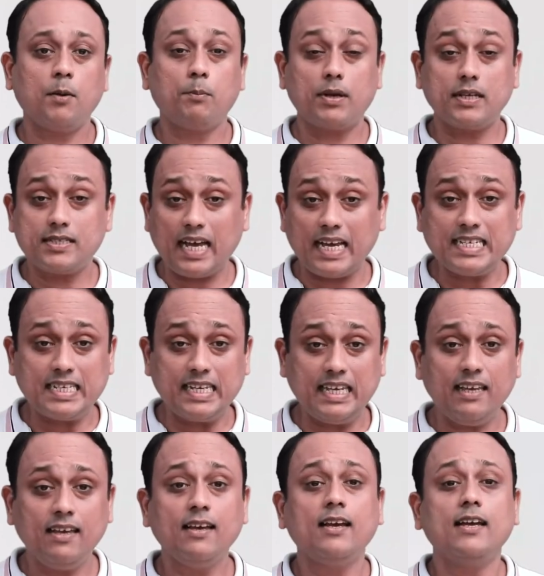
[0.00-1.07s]

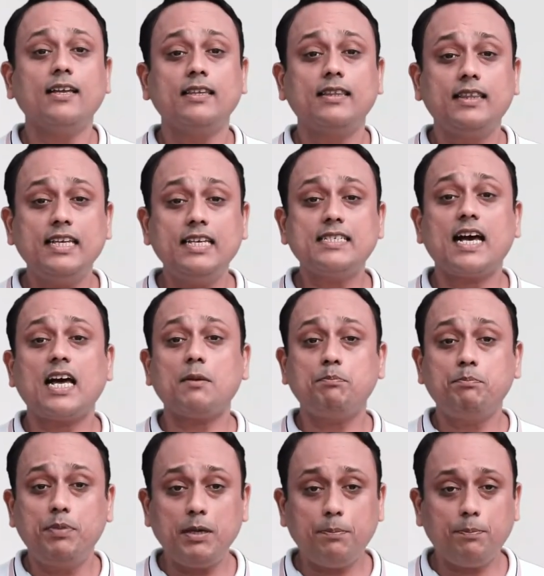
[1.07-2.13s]
Precisely, these are
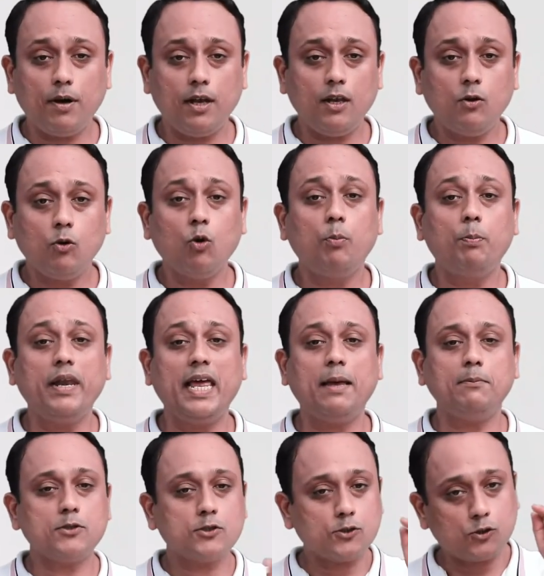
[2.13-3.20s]
people who
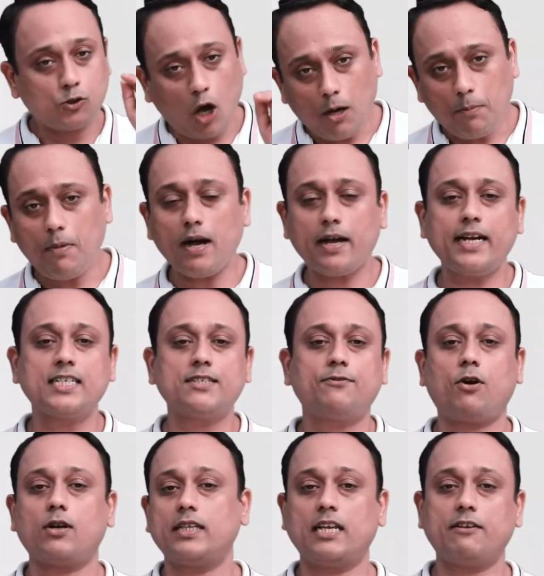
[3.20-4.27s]
blame stock markets
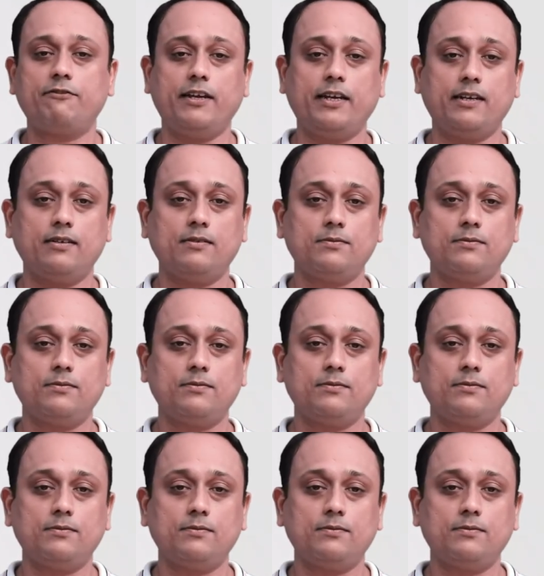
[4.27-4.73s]
for their fail.